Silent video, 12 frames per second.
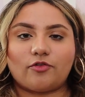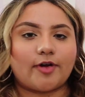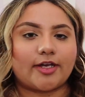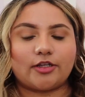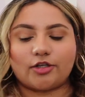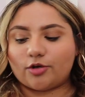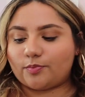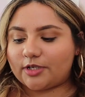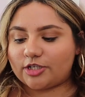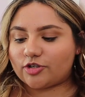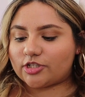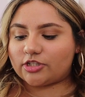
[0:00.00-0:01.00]
regular
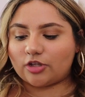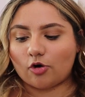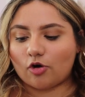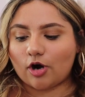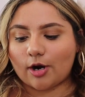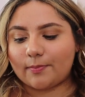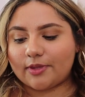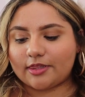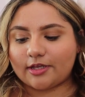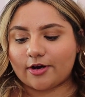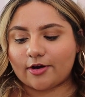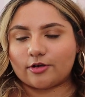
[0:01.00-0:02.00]
Pinterest logo up in
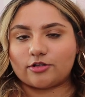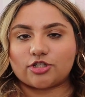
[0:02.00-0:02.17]
there,